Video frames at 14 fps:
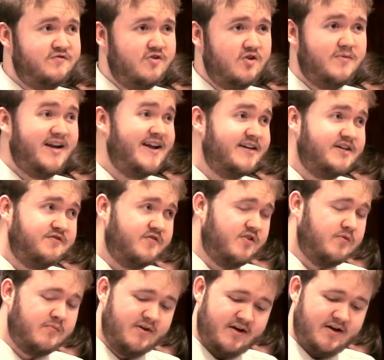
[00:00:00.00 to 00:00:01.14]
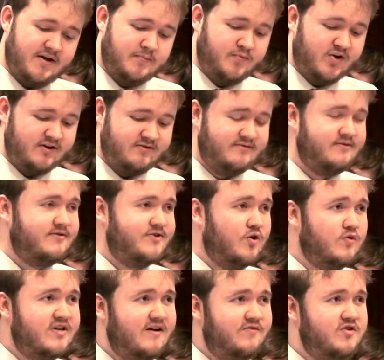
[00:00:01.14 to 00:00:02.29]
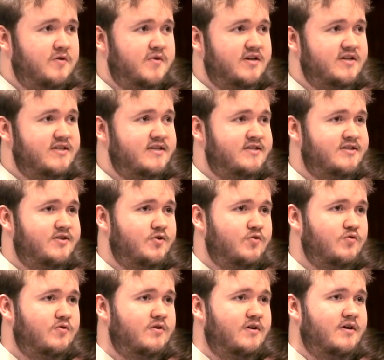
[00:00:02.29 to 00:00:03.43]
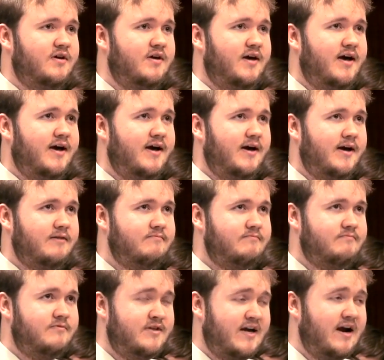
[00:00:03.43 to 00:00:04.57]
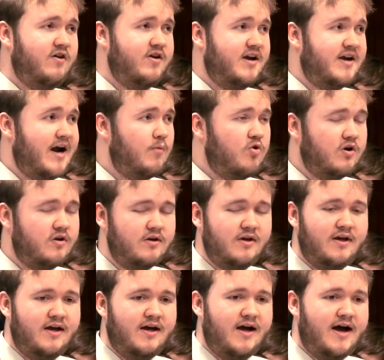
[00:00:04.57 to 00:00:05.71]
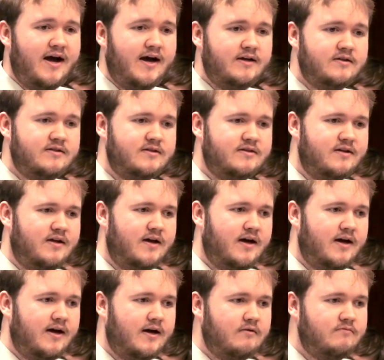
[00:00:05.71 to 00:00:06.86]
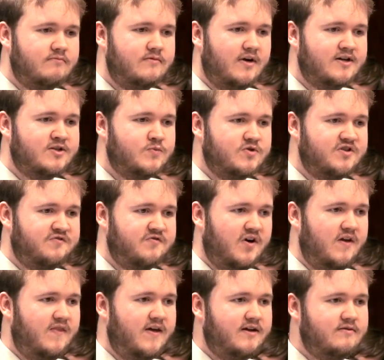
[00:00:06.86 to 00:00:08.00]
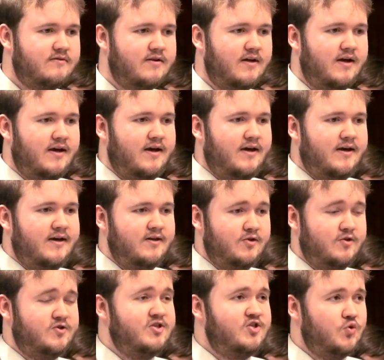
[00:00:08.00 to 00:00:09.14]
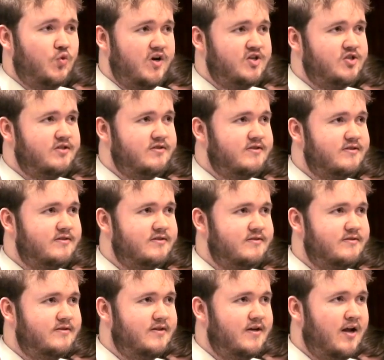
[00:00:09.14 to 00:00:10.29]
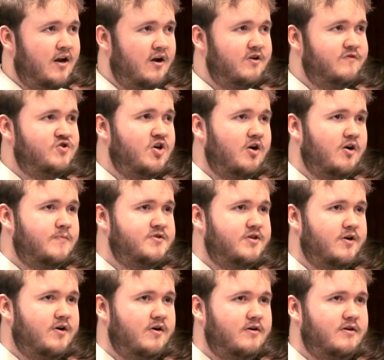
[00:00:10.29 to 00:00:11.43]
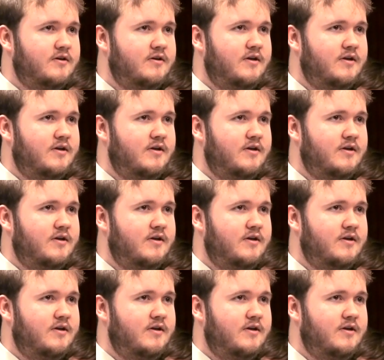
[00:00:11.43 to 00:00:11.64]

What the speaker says: a film, and edit a film, but I don't have the ability to carry a camera. And I suppose I find that in those situations, a lot of jobs are,